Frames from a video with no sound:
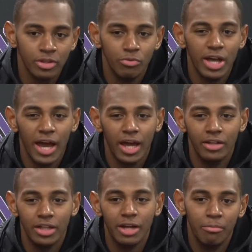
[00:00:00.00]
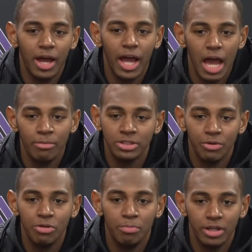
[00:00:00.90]
we had a lot of bad habits that
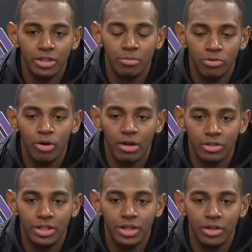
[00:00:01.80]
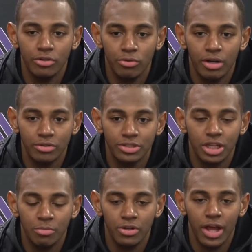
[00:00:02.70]
we picked up throughout the year, throughout the
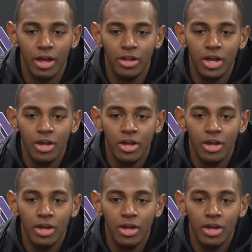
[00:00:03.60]
summer, that,